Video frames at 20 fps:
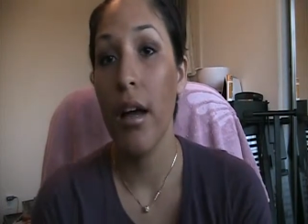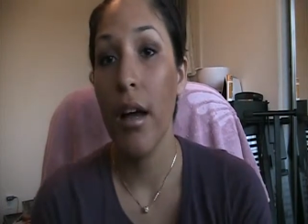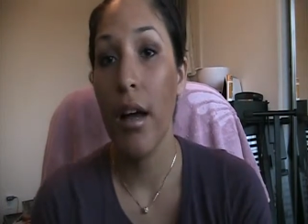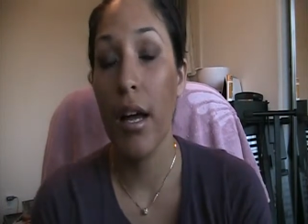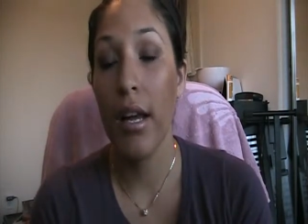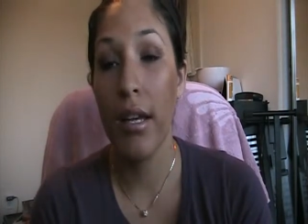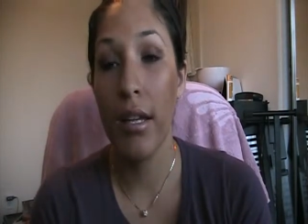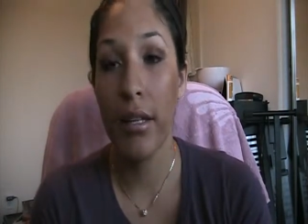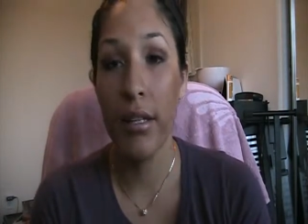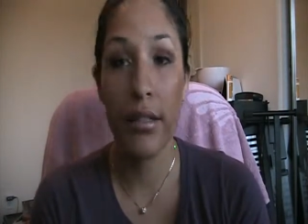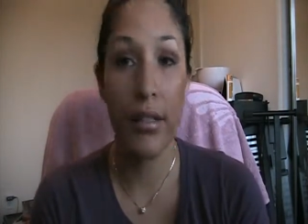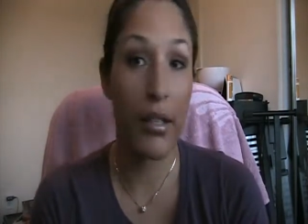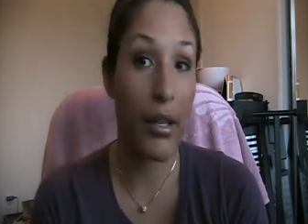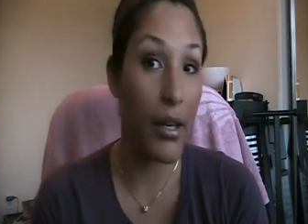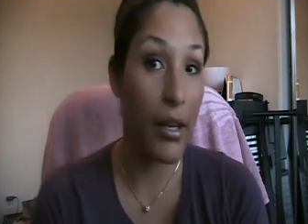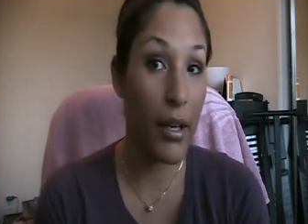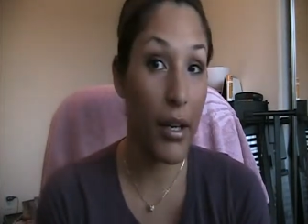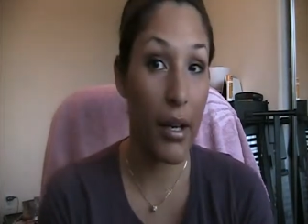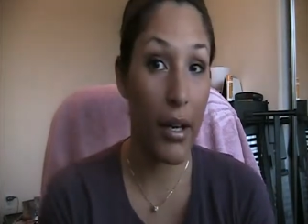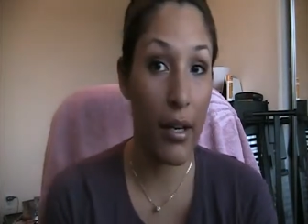And
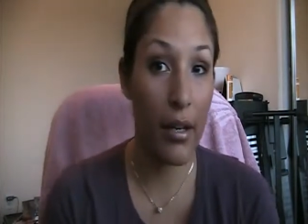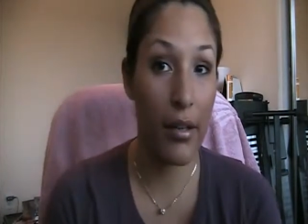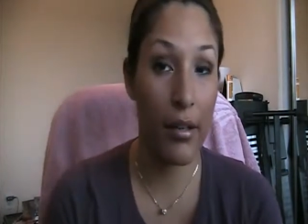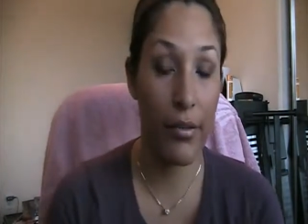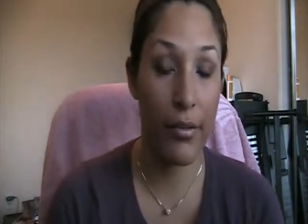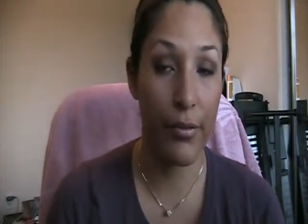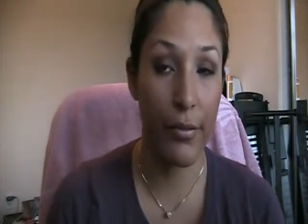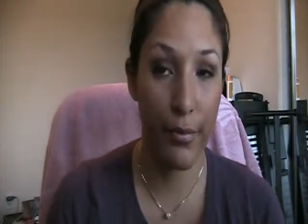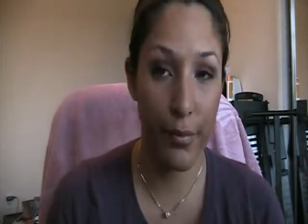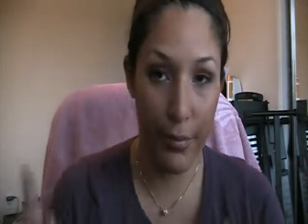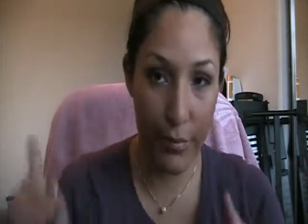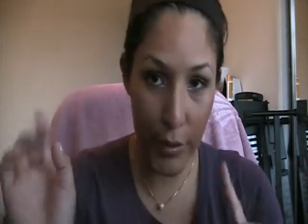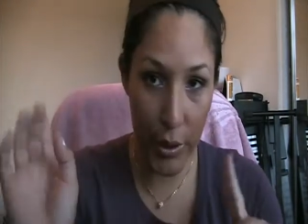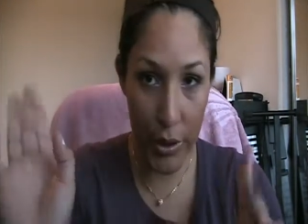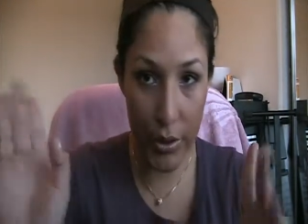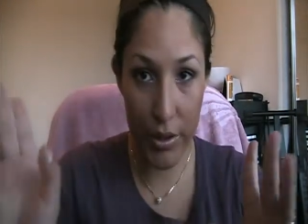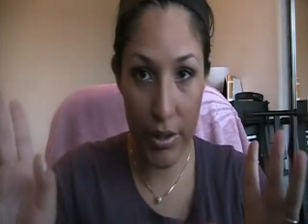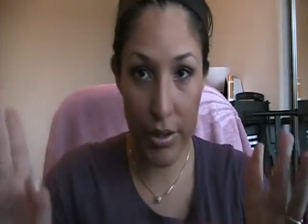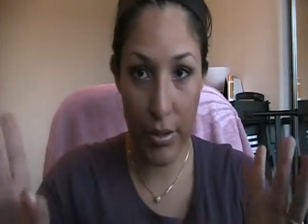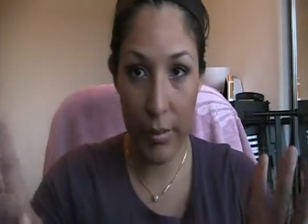
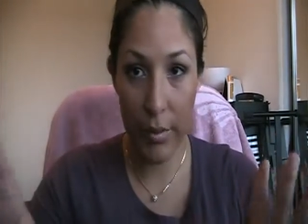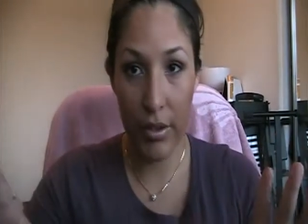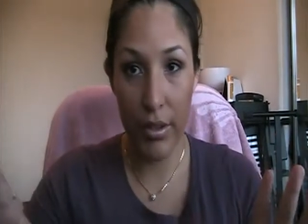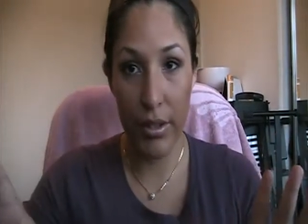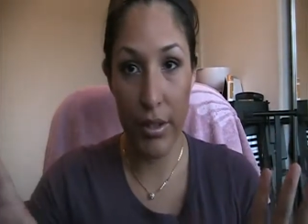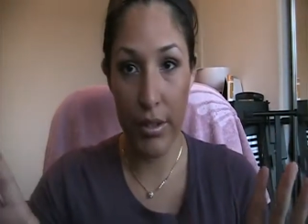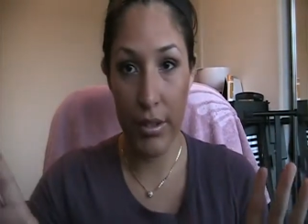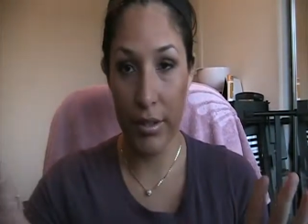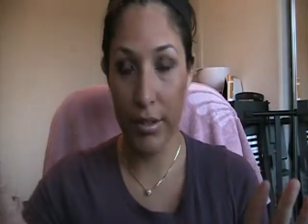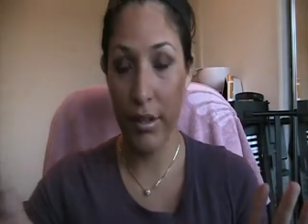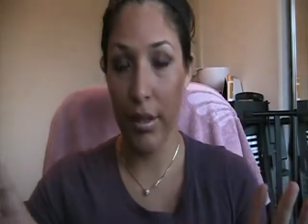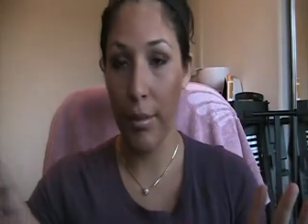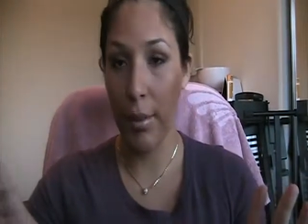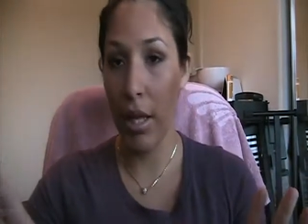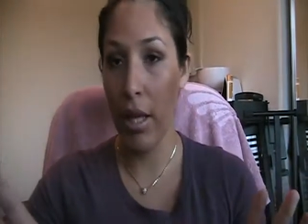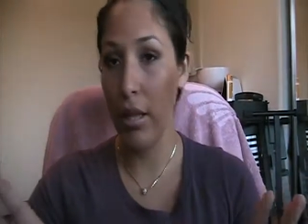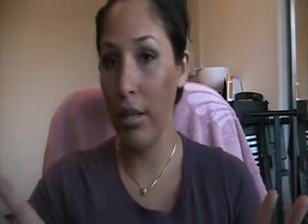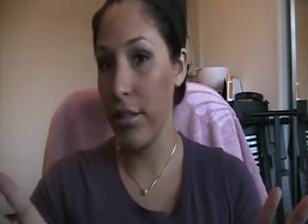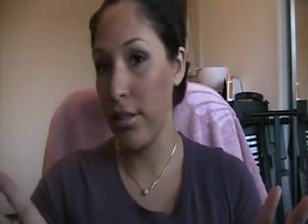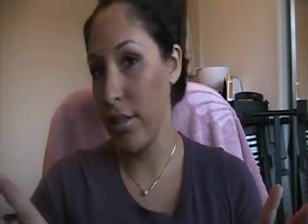first, I'm going to
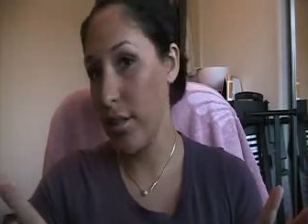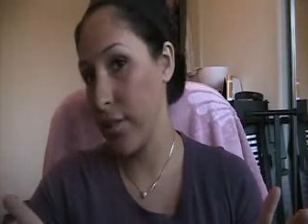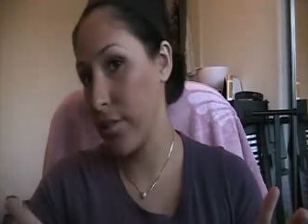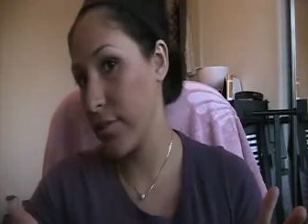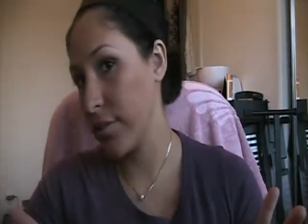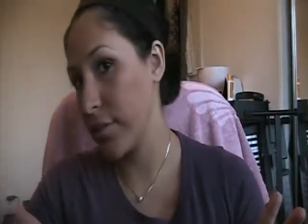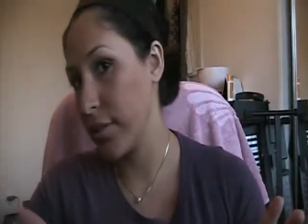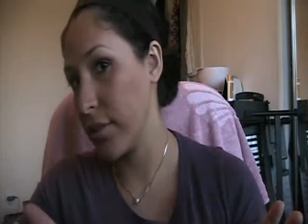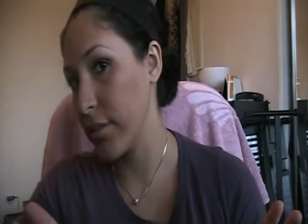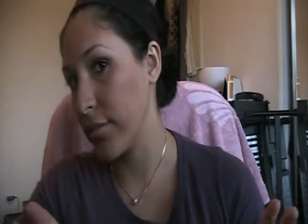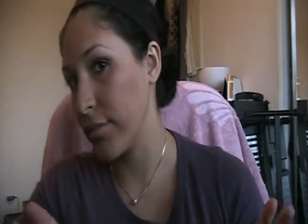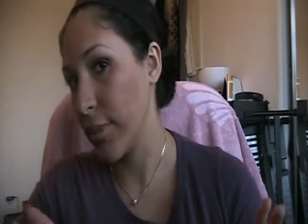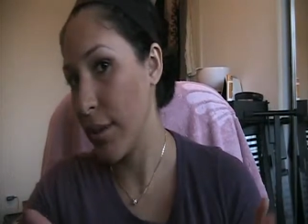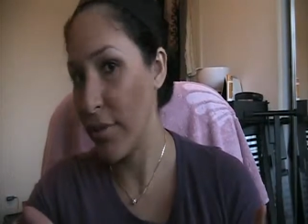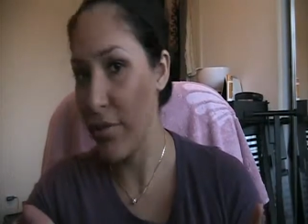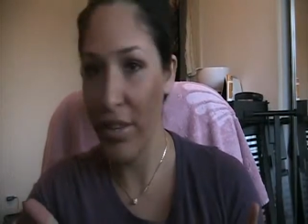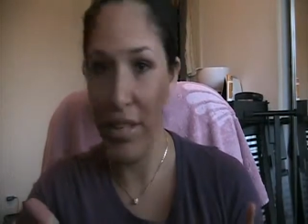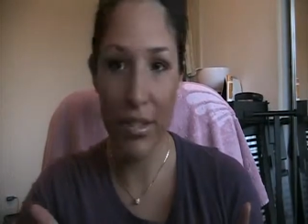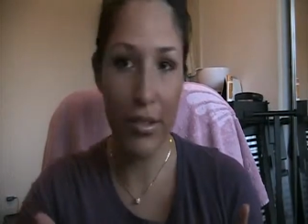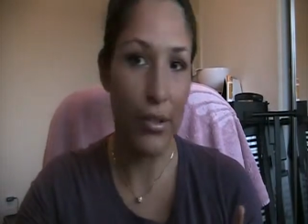apologize for if my
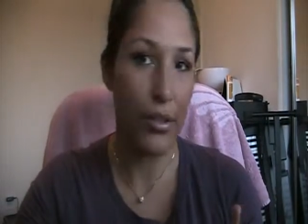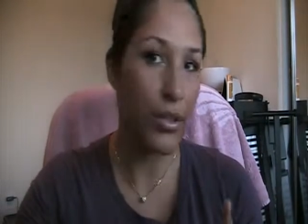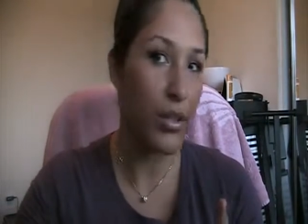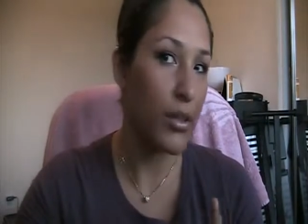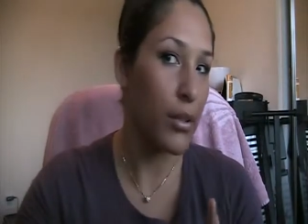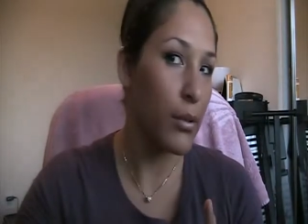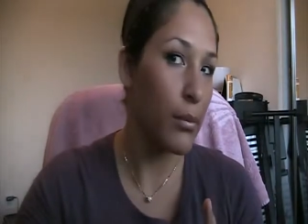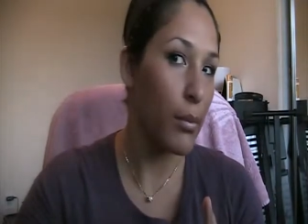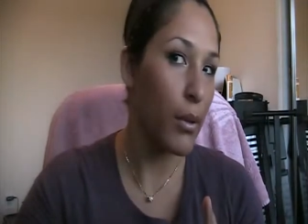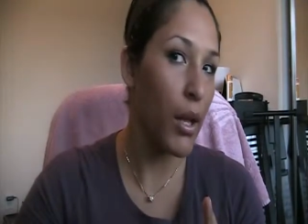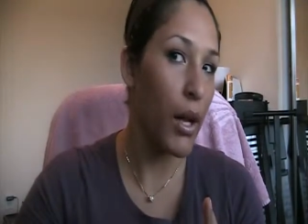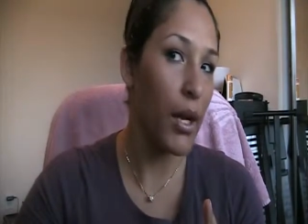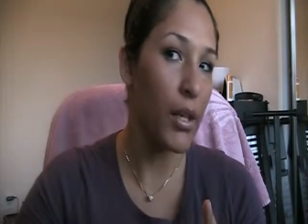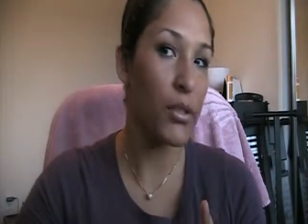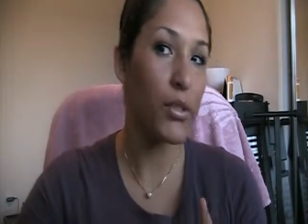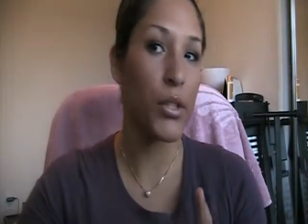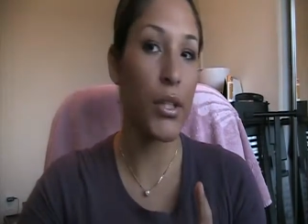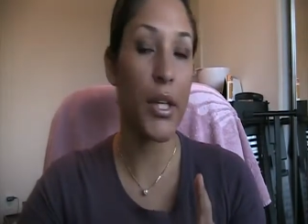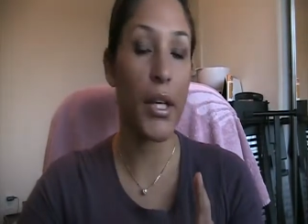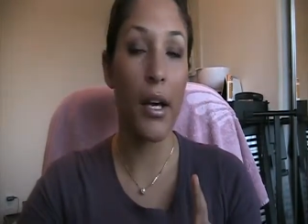face looks a little
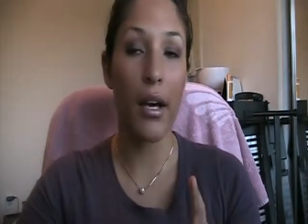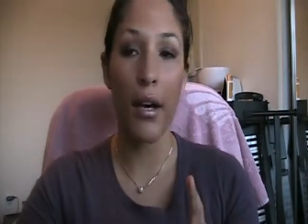blotchy.